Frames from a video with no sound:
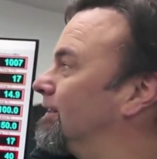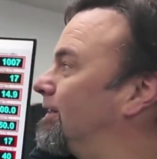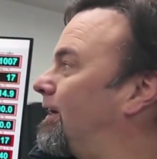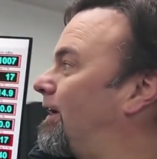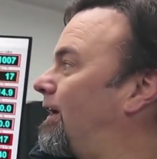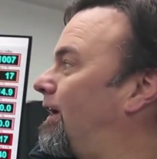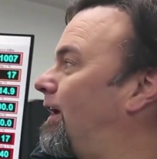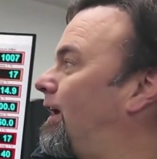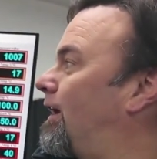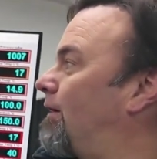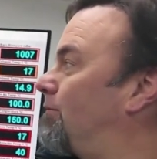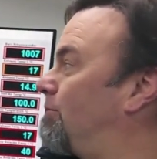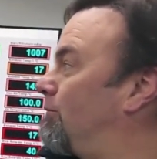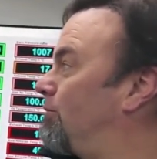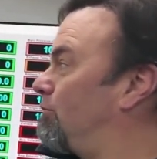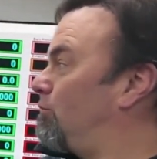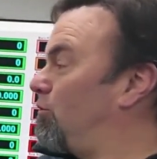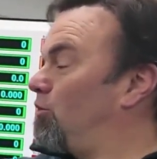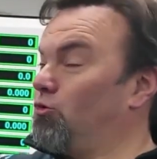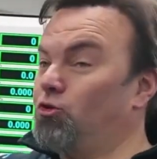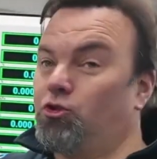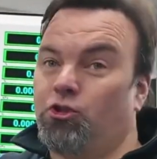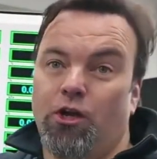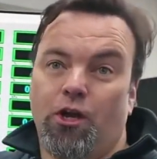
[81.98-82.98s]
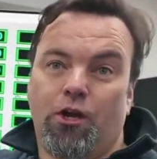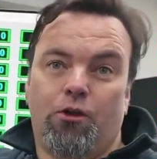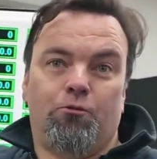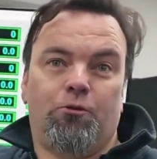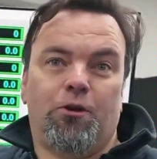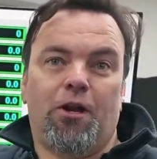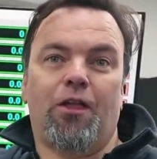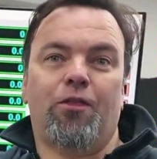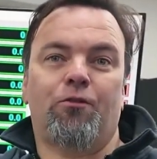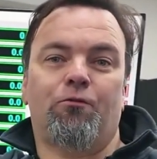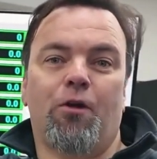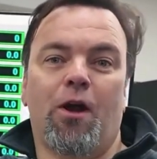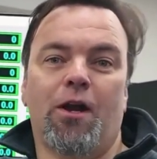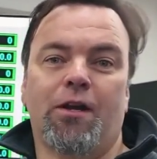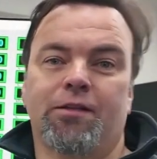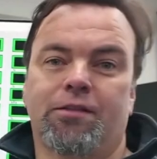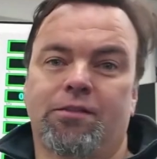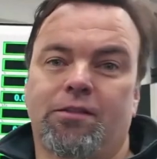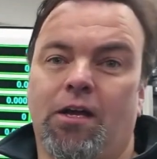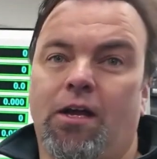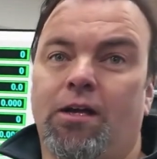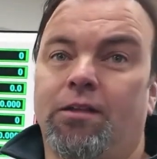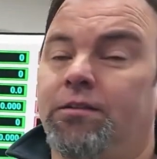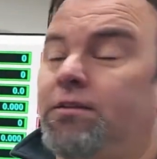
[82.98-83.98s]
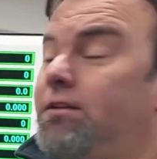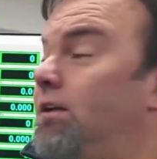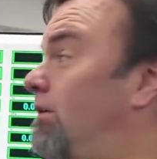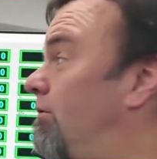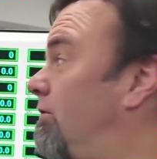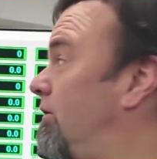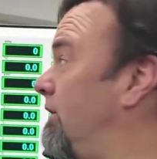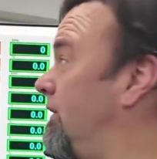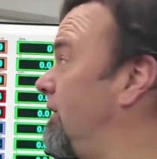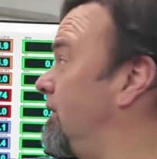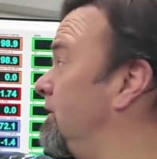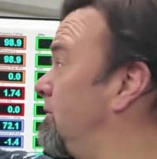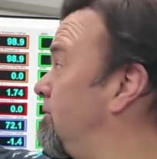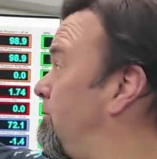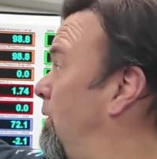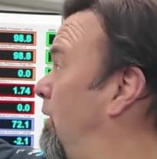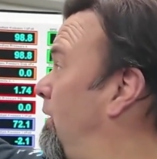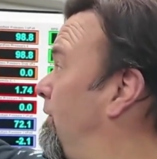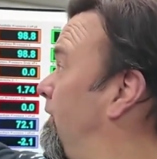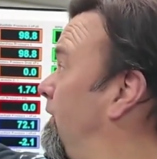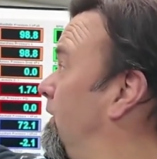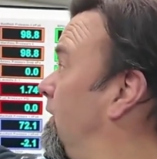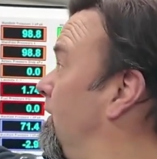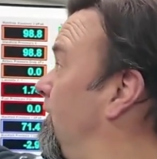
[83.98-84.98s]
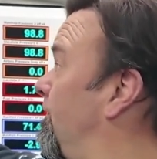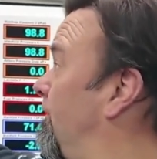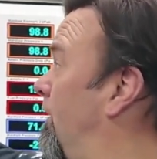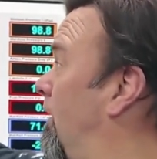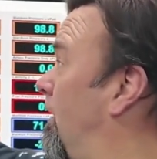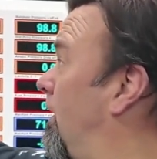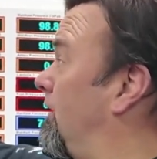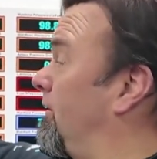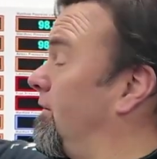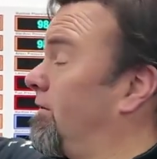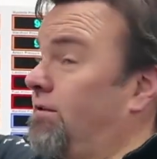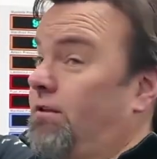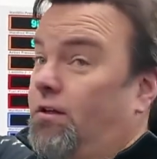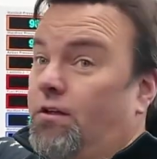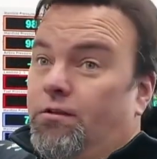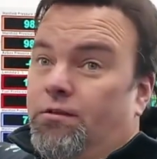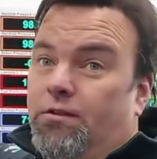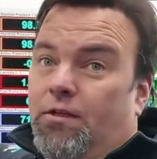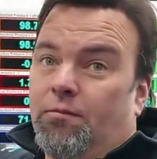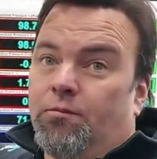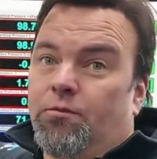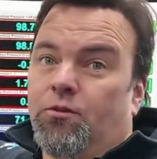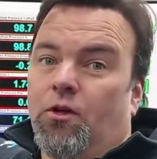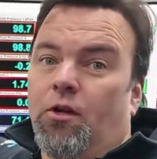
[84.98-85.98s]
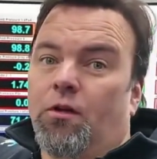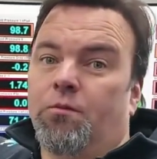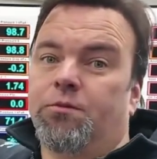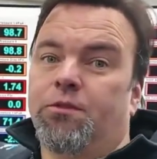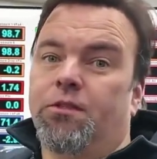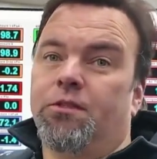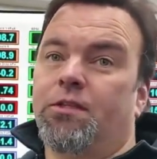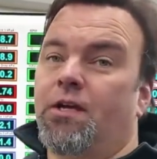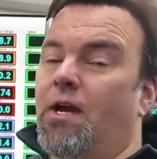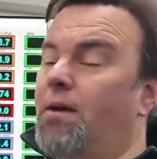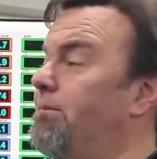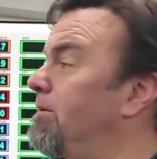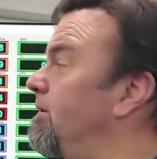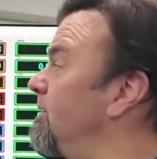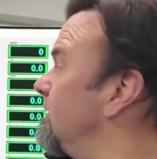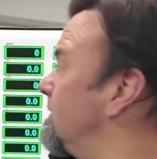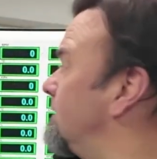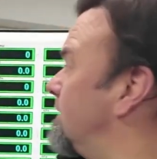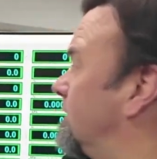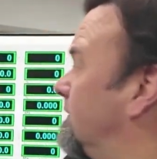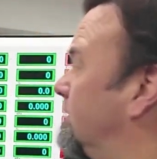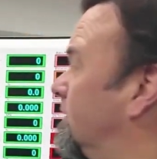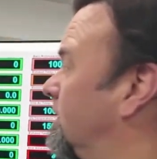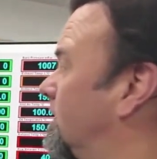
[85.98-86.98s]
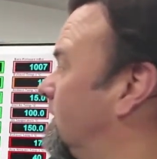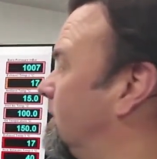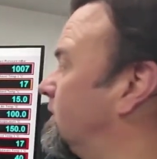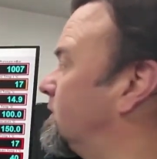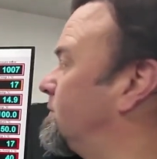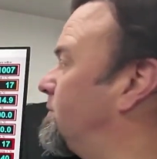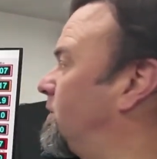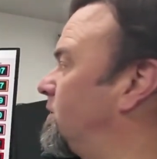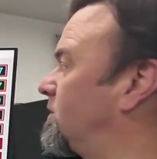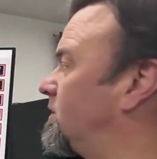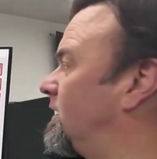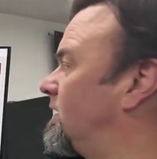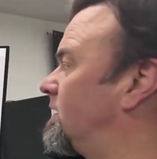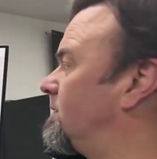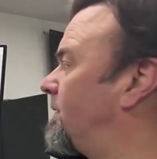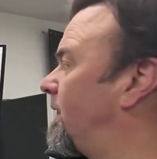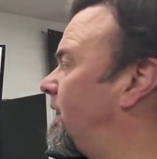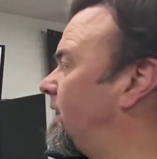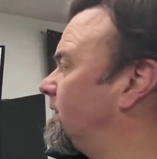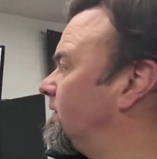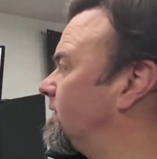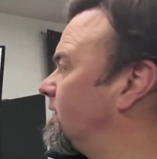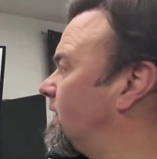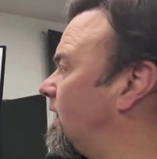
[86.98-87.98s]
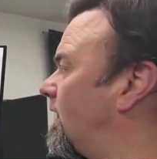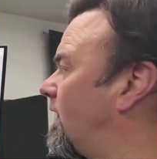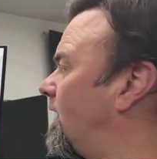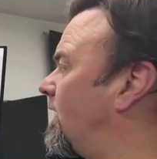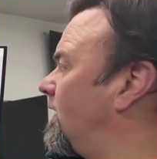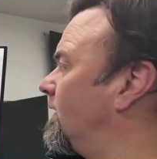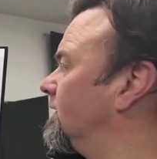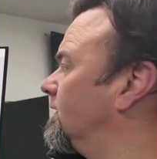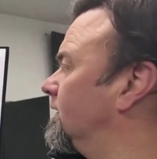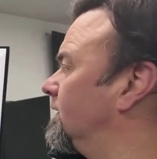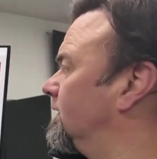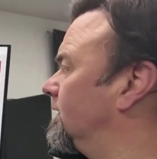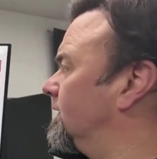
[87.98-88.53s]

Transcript: Um, we'll show you another run, it's done. Everything is perfectly fine. So sometimes this happens, uh, especially at the back of the car.